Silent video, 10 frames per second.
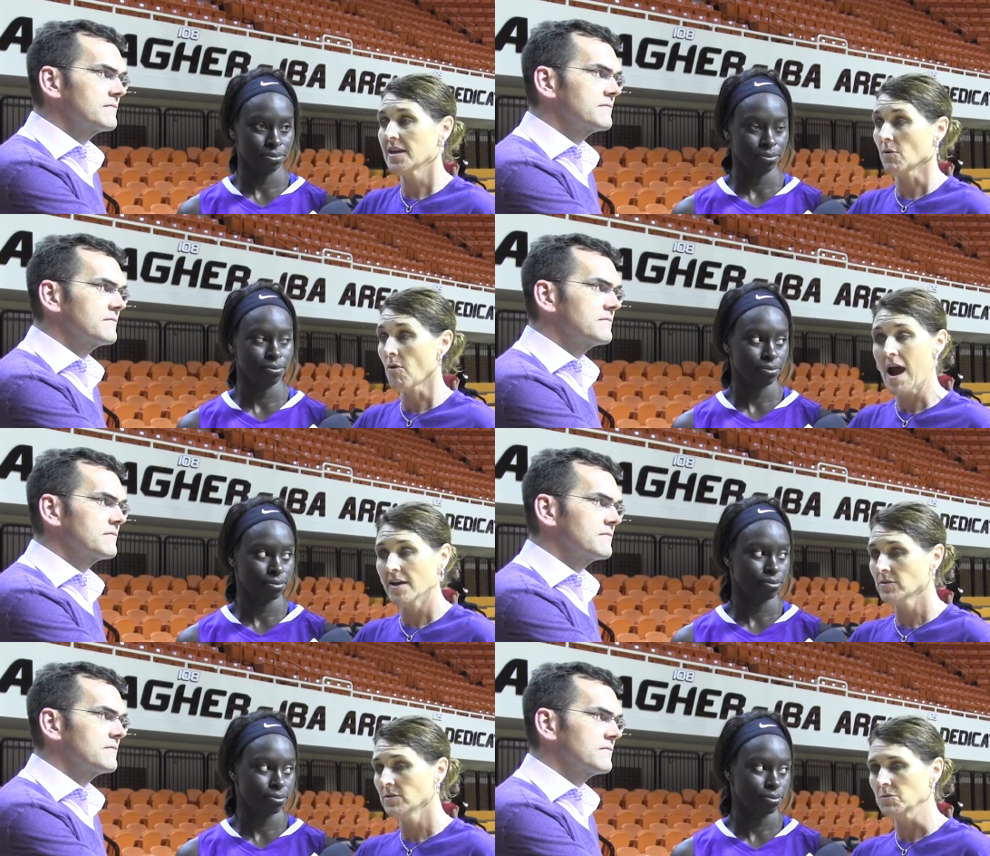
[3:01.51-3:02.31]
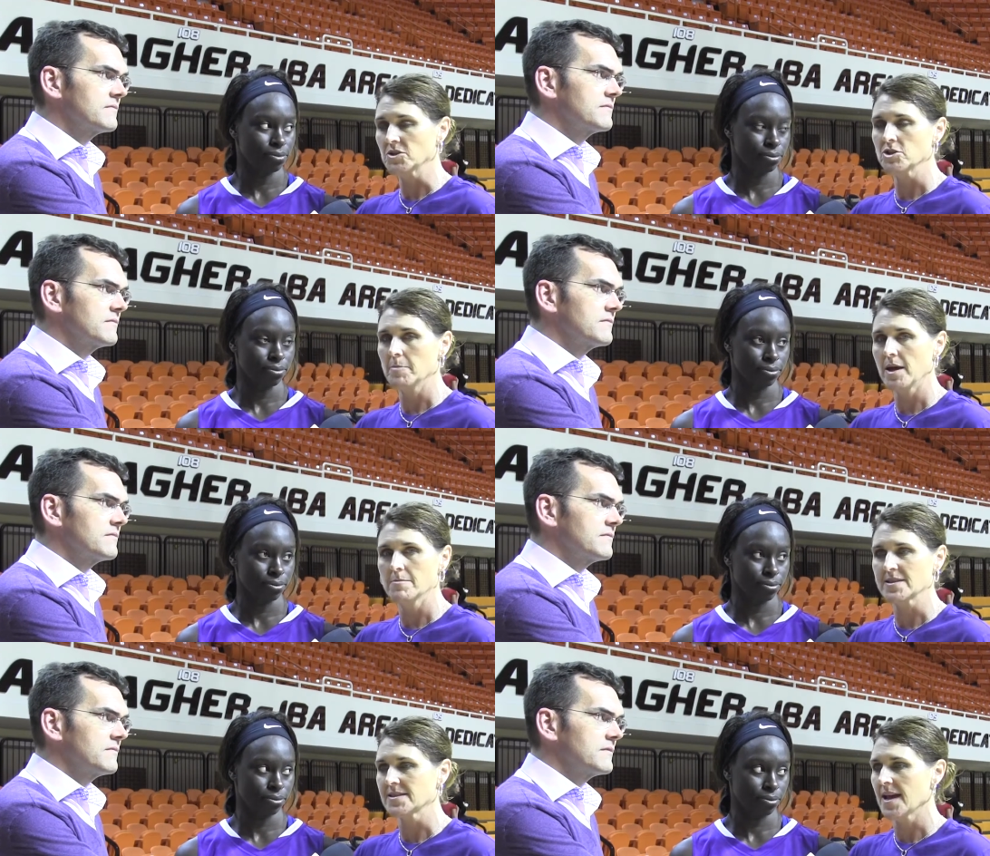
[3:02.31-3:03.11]
Speaker 1: get rattled when she made a
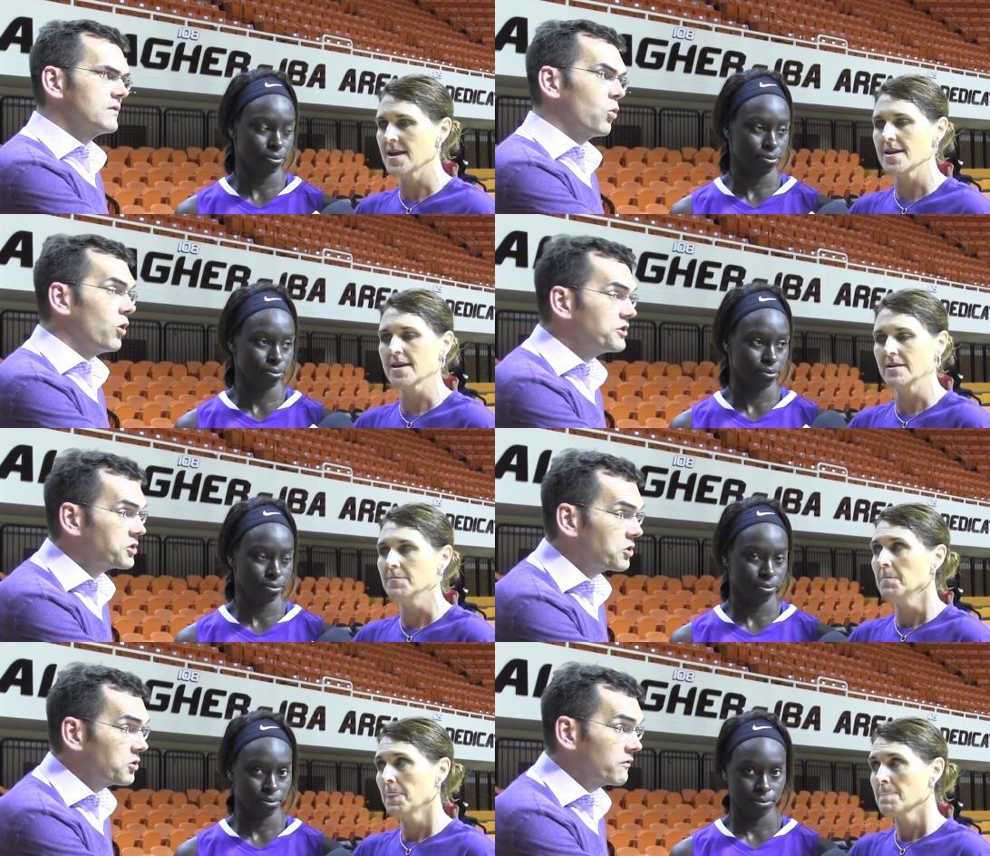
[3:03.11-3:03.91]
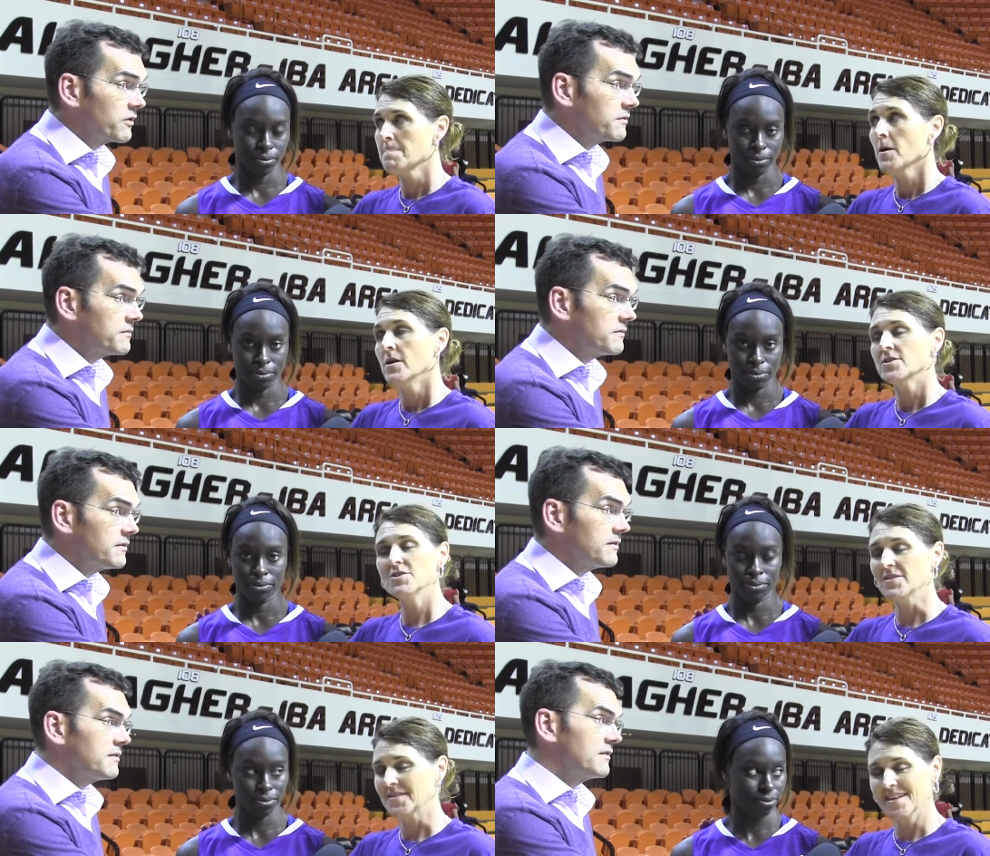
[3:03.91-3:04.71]
mistake. One and, turnover
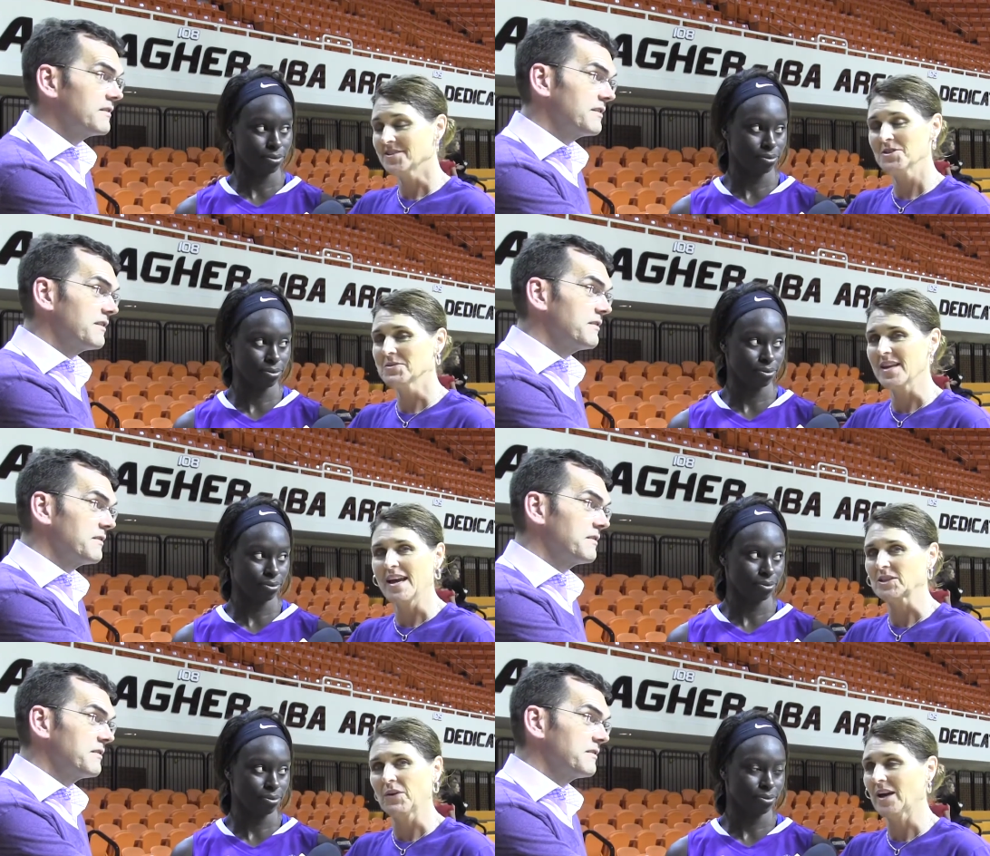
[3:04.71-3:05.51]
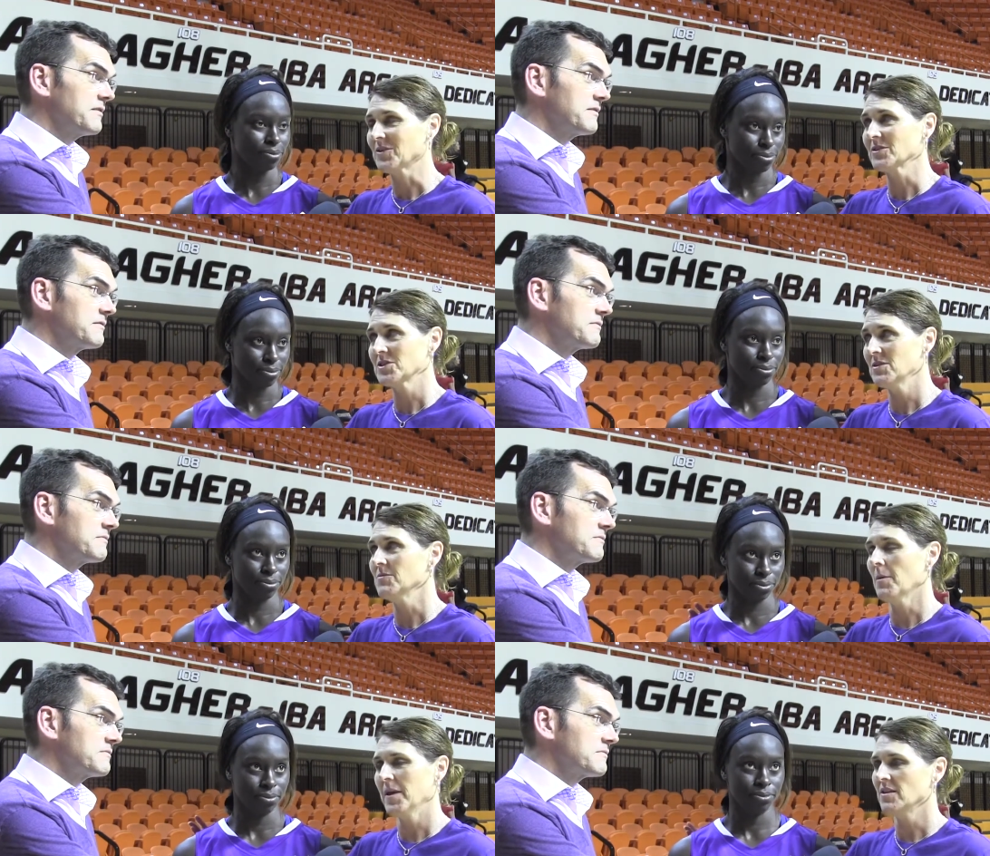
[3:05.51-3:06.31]
she it, she was the X factor. She, mm-hmm.
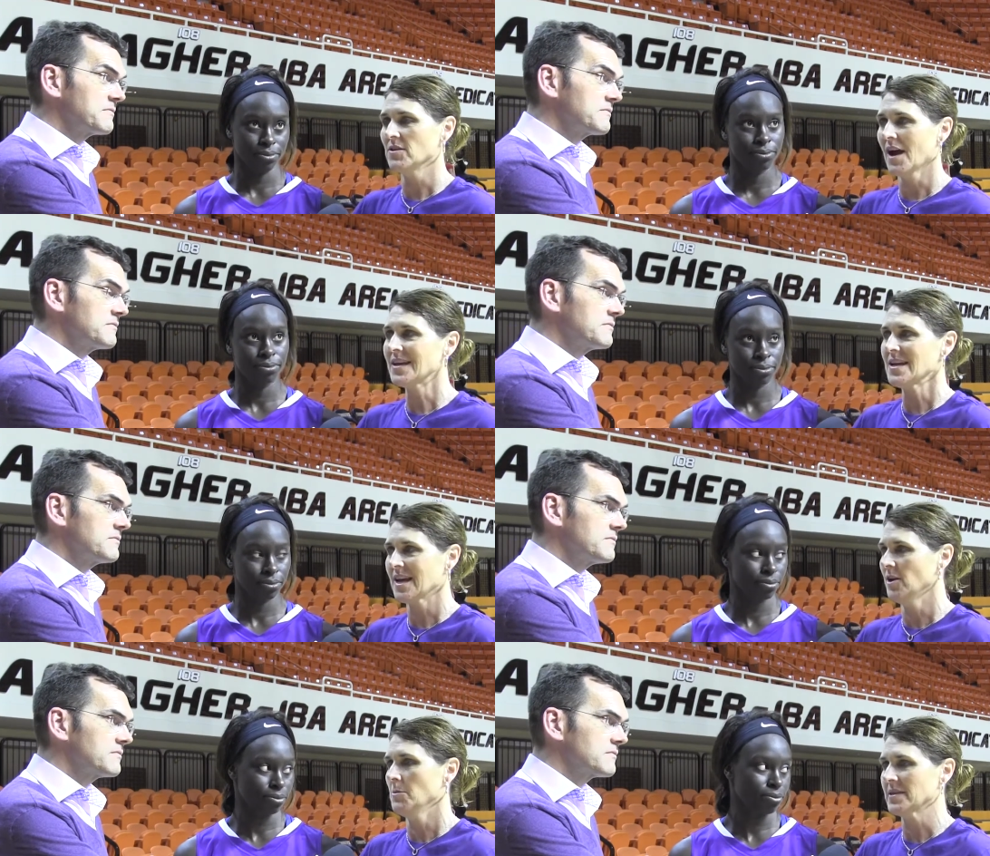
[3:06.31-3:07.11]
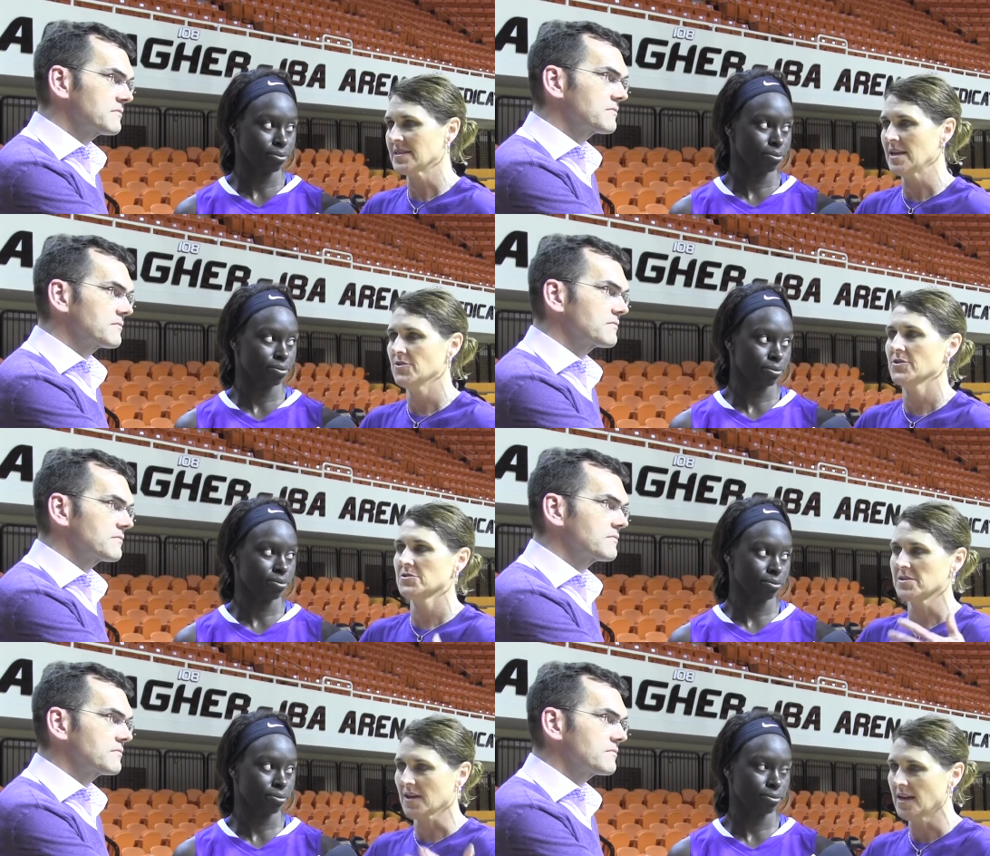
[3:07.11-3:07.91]
I mean, I can count on my seniors
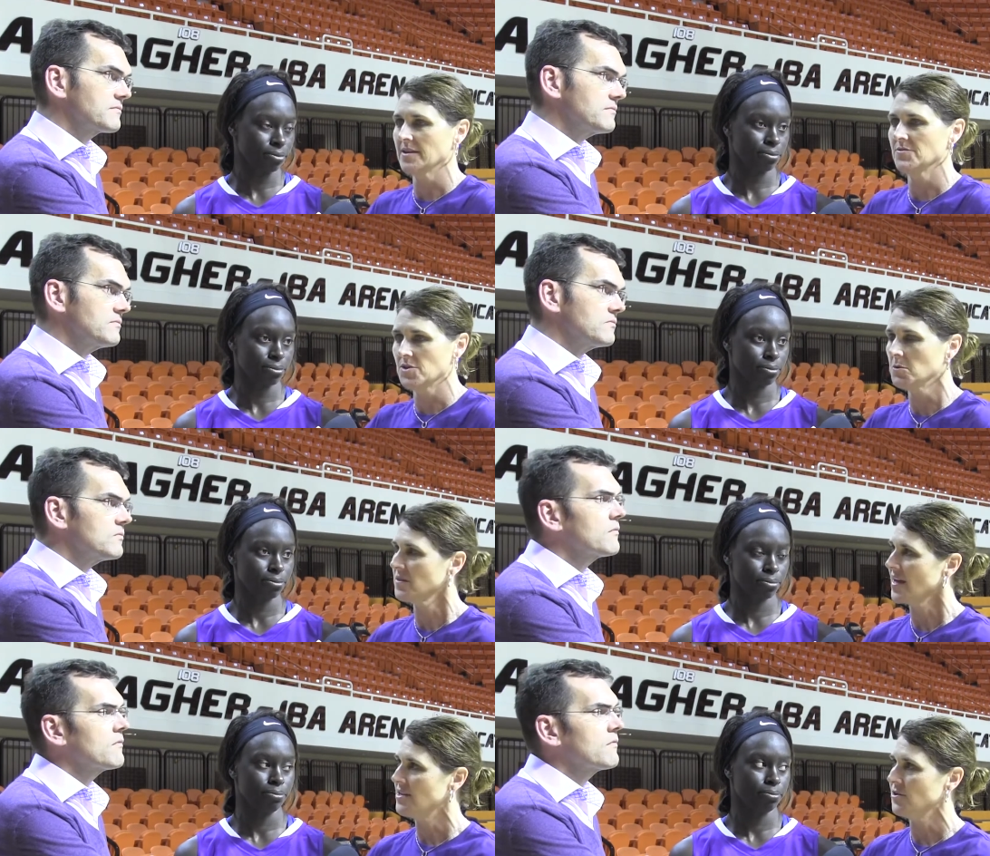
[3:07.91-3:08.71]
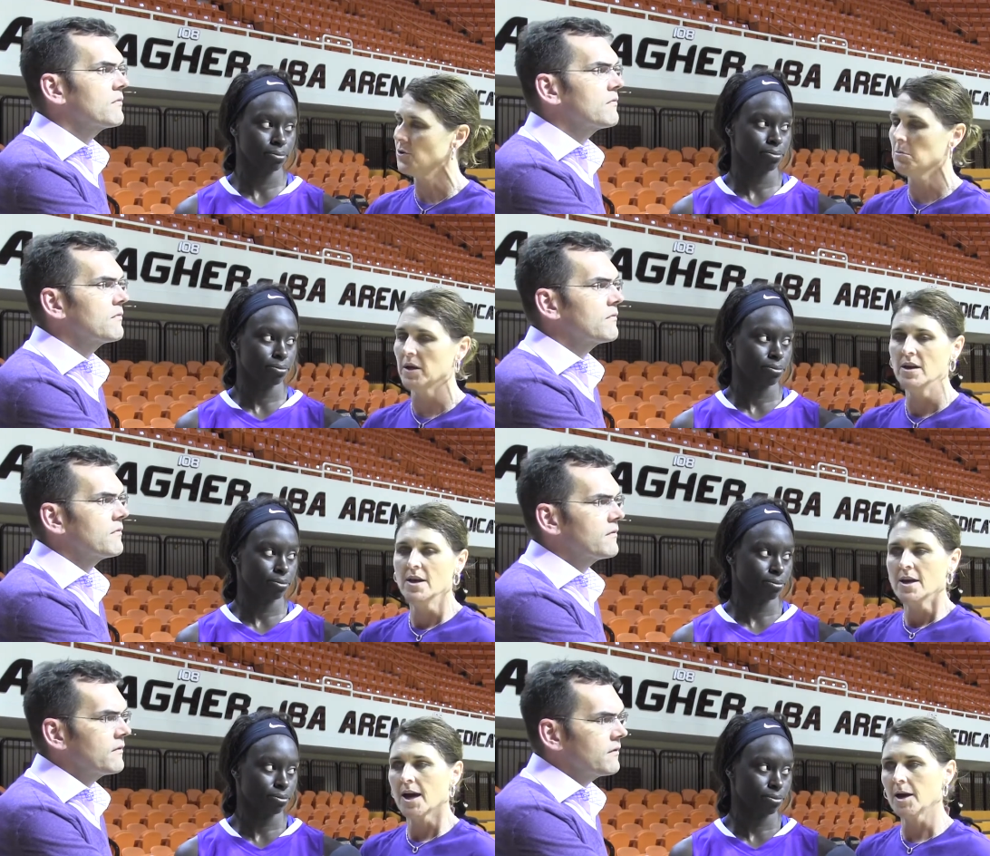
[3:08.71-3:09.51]
to kind of do what they do, but
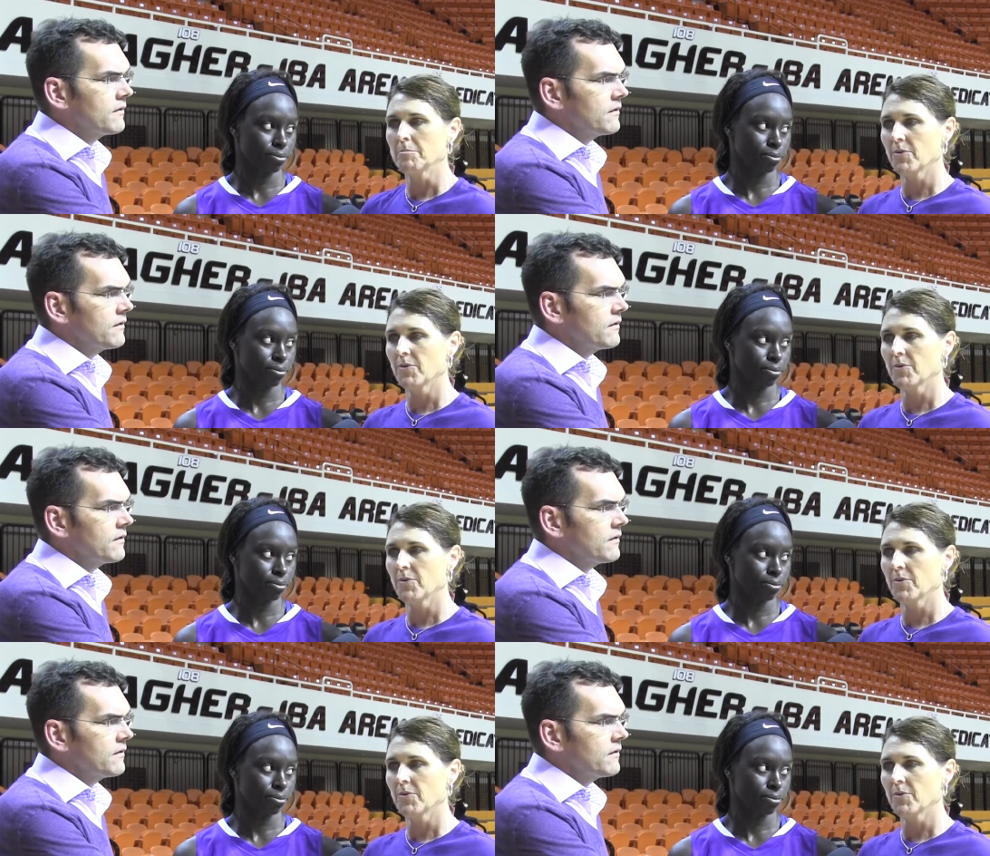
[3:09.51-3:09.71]
uh,